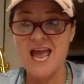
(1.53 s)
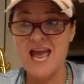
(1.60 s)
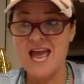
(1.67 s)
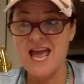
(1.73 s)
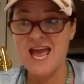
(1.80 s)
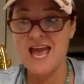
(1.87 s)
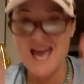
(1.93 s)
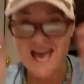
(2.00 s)

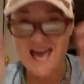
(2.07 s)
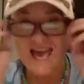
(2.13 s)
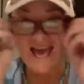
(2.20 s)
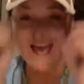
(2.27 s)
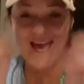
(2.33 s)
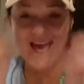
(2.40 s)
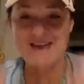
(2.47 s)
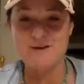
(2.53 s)

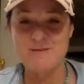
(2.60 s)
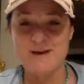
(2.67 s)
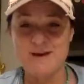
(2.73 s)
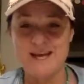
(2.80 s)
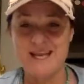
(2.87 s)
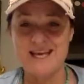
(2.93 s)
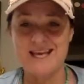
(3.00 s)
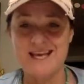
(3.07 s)
Hey,
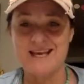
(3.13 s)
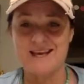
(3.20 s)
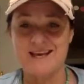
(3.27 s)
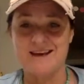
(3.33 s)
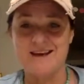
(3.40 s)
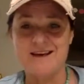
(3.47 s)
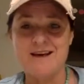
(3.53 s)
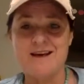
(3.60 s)

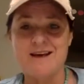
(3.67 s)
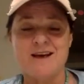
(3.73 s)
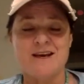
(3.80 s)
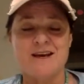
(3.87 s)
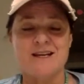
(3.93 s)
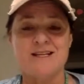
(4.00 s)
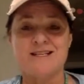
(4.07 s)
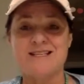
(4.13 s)
everybody.
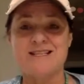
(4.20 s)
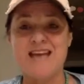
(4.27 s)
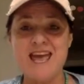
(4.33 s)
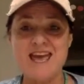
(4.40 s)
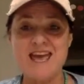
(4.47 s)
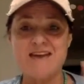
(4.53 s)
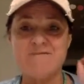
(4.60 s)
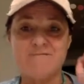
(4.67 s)

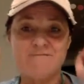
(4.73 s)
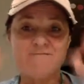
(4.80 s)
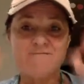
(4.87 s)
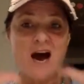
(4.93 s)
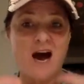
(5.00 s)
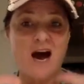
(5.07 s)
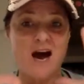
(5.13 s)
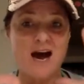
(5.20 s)
Day
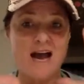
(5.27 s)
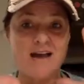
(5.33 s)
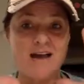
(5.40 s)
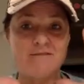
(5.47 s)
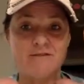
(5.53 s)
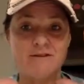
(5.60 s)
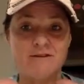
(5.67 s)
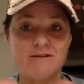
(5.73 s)
5,
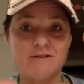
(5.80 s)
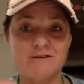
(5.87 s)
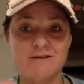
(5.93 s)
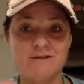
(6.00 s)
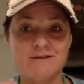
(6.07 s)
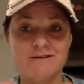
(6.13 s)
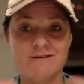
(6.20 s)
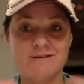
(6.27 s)

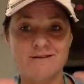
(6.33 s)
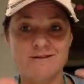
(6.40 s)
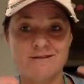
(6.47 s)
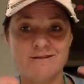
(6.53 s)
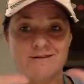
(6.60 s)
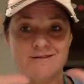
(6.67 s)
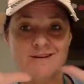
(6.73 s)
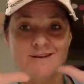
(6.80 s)

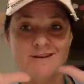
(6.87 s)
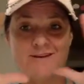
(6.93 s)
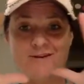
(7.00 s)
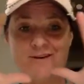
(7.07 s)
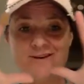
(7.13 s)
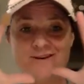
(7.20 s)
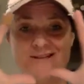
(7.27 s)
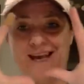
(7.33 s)
look,
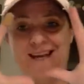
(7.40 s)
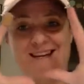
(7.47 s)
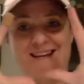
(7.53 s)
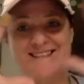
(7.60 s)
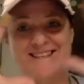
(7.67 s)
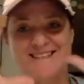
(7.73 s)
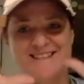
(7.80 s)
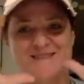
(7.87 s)
or 10.
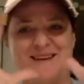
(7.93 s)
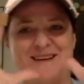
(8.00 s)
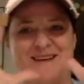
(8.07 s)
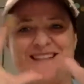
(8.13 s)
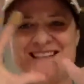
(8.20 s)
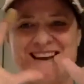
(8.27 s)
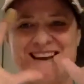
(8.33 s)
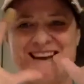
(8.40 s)
It just
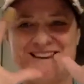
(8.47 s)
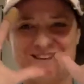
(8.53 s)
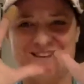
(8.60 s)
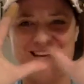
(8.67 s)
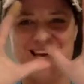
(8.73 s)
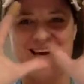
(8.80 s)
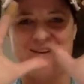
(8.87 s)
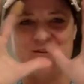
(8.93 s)
depends how you
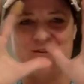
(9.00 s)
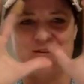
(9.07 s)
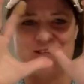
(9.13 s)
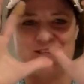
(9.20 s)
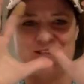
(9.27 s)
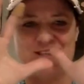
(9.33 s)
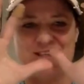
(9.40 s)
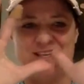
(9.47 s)
count.
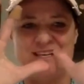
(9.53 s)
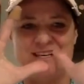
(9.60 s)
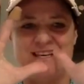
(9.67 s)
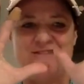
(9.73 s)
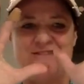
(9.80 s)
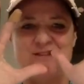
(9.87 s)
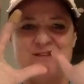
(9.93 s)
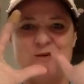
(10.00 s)

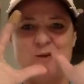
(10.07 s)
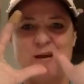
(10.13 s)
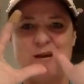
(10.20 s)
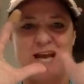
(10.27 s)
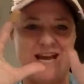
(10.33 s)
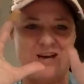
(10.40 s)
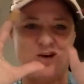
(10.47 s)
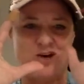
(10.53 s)
If it's one
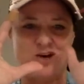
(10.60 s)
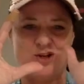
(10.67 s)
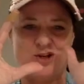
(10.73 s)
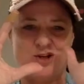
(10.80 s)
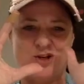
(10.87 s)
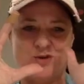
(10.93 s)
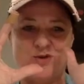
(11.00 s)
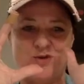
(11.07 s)
hand or
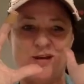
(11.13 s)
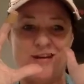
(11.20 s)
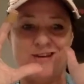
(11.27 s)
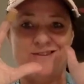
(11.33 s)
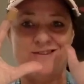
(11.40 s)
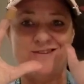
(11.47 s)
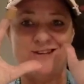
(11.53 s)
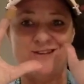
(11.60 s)
two that
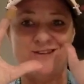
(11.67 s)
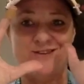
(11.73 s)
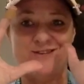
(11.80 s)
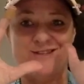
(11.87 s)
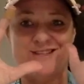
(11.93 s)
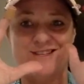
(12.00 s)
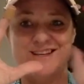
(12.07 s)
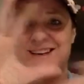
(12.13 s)
you
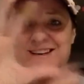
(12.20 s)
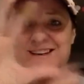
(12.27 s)
use.